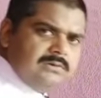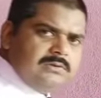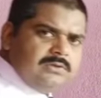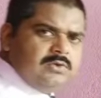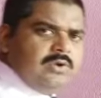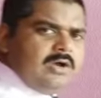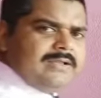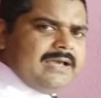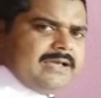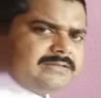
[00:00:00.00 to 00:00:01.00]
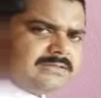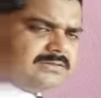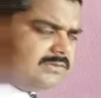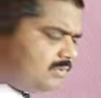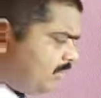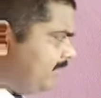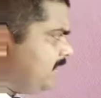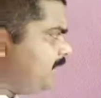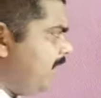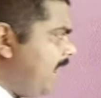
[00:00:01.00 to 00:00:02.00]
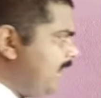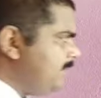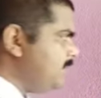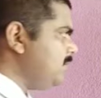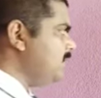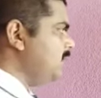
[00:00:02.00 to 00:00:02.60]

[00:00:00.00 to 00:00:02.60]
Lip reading: You know that 25